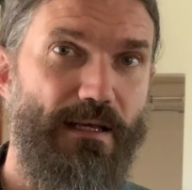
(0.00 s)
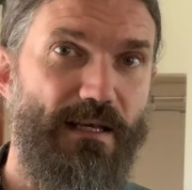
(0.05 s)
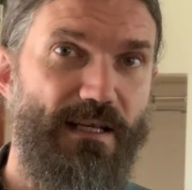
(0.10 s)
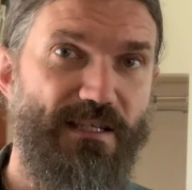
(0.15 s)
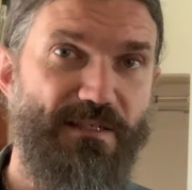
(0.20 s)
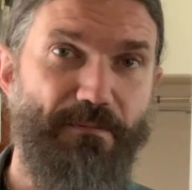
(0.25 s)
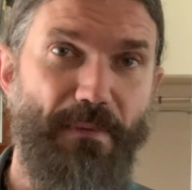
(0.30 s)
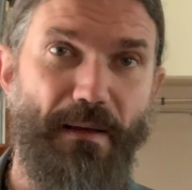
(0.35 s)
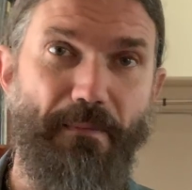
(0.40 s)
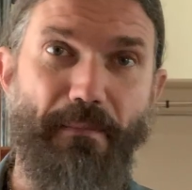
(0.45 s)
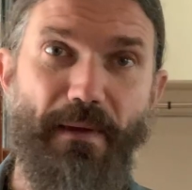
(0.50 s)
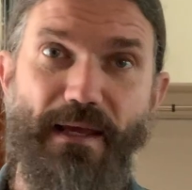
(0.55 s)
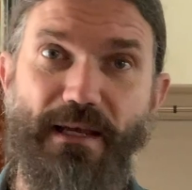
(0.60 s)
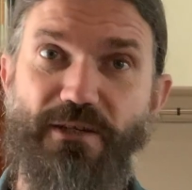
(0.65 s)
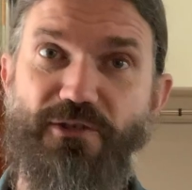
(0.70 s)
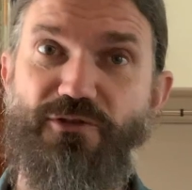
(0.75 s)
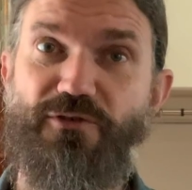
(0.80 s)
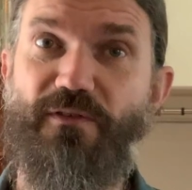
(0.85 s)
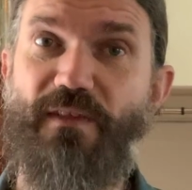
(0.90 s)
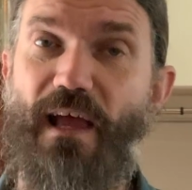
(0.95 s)
is by
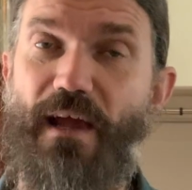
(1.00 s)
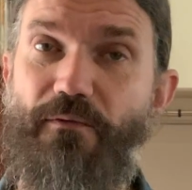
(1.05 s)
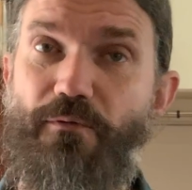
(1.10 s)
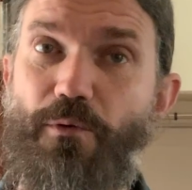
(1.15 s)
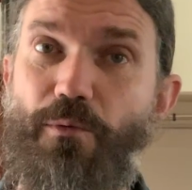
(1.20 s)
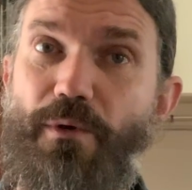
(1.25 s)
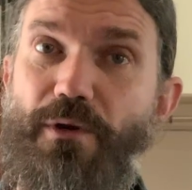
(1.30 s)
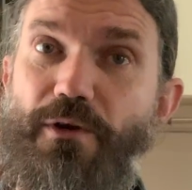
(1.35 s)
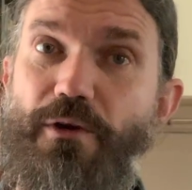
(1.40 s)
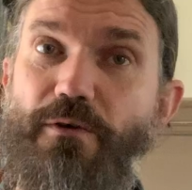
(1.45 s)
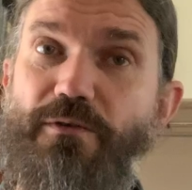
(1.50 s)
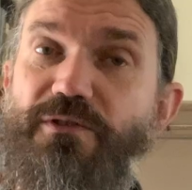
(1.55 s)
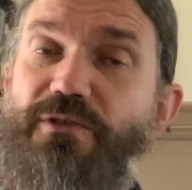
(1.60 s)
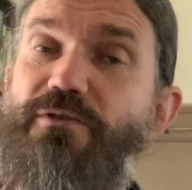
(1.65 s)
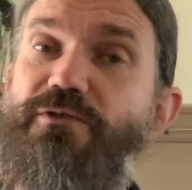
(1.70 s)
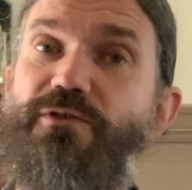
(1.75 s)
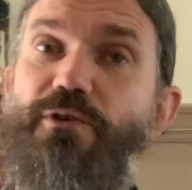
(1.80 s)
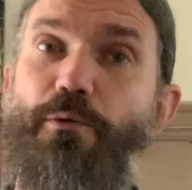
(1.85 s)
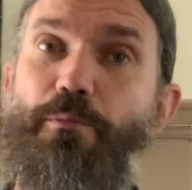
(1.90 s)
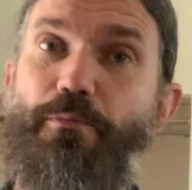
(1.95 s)
making sure that everyone knows
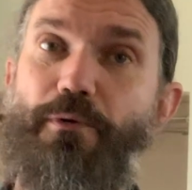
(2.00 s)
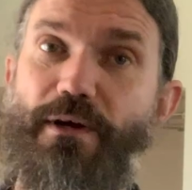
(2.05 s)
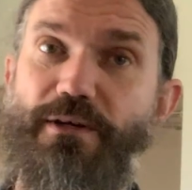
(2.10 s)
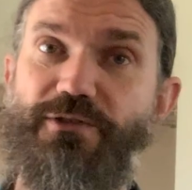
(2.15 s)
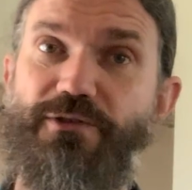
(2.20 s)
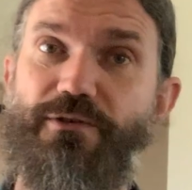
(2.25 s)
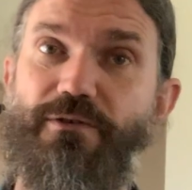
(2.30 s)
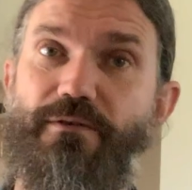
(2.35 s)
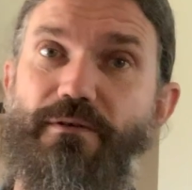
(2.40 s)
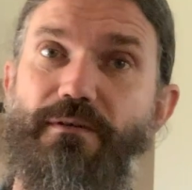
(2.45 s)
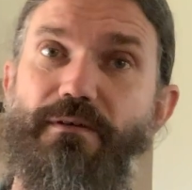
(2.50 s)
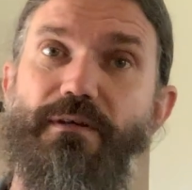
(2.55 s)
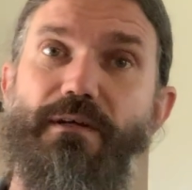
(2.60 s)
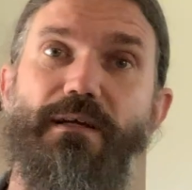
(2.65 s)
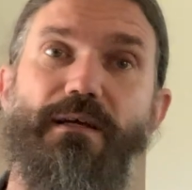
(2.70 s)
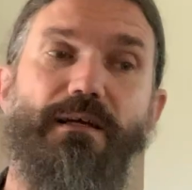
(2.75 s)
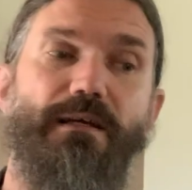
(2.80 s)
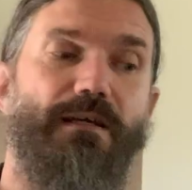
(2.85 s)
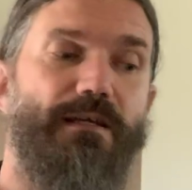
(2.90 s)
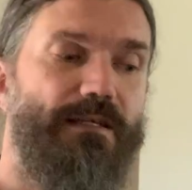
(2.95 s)
there's no pressure.
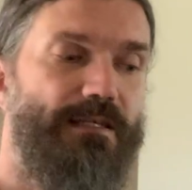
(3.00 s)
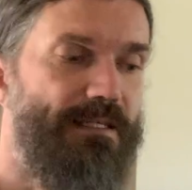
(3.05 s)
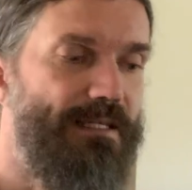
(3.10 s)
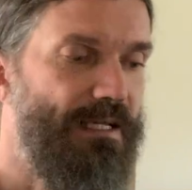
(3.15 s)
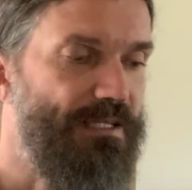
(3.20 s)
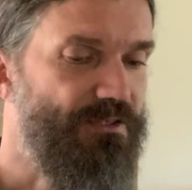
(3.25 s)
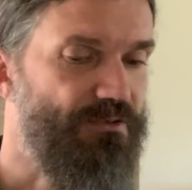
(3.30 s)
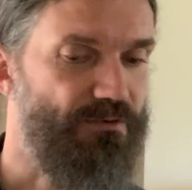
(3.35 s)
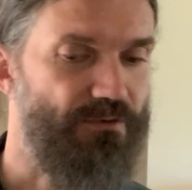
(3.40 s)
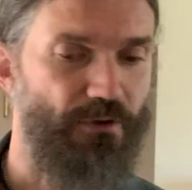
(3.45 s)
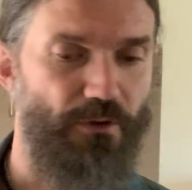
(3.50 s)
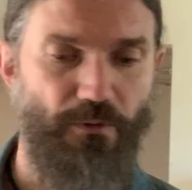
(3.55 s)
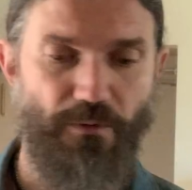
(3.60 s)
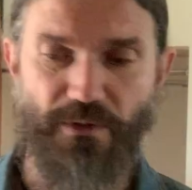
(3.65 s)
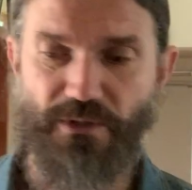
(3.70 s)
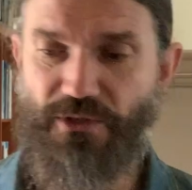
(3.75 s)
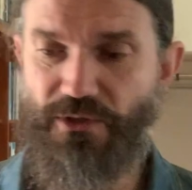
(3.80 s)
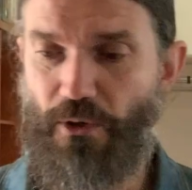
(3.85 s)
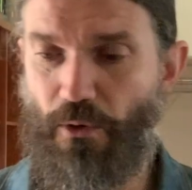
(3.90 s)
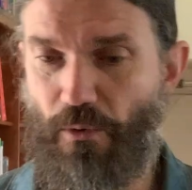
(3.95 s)
Yes or no
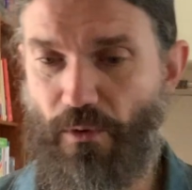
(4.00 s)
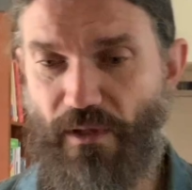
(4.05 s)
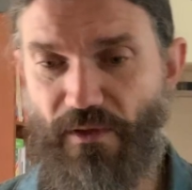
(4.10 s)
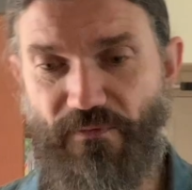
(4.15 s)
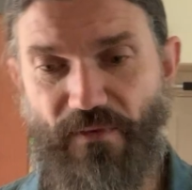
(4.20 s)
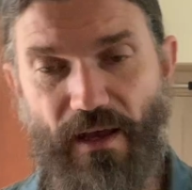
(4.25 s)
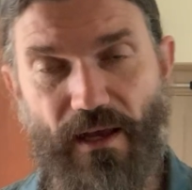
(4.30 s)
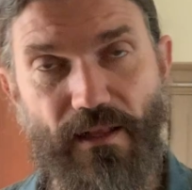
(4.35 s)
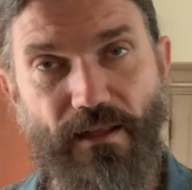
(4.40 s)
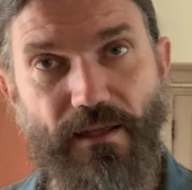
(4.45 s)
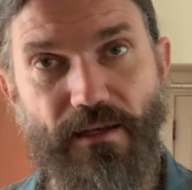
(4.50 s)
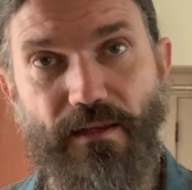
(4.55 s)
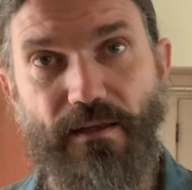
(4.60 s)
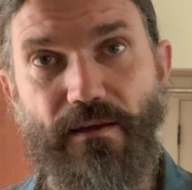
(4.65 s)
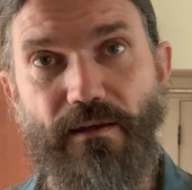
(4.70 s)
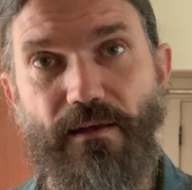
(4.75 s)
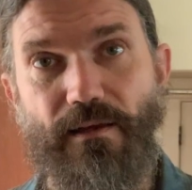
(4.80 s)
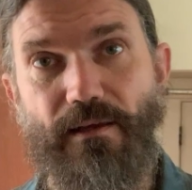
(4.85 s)
is totally valid.